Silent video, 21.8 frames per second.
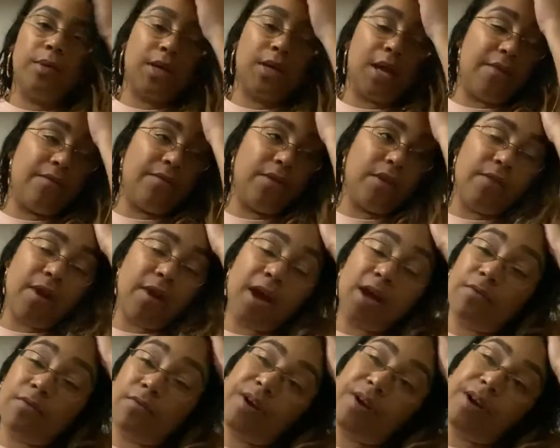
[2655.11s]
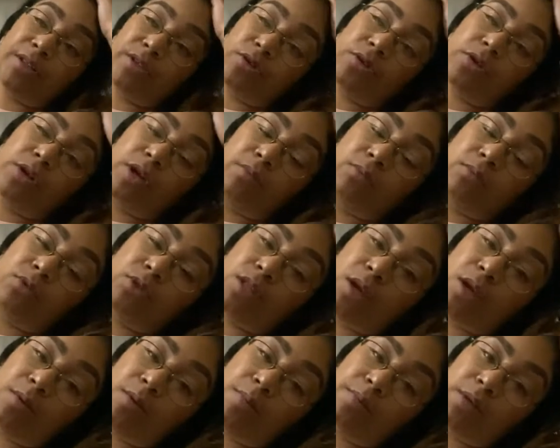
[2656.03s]
I've never had a fried turkey. I'm sure
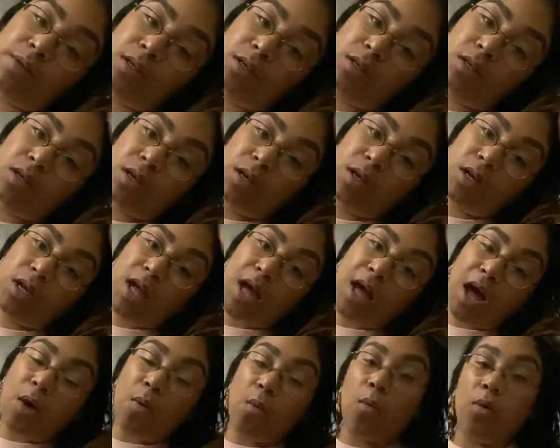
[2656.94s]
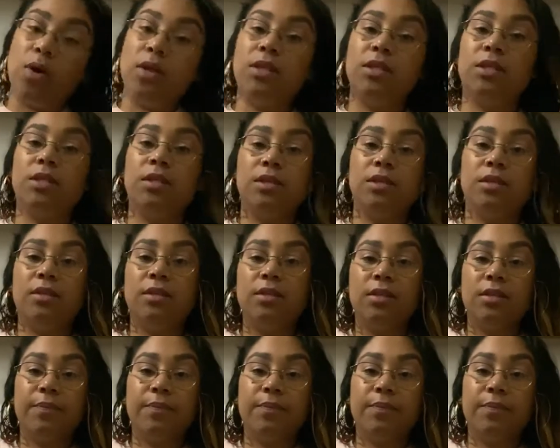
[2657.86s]
that would be. I wonder.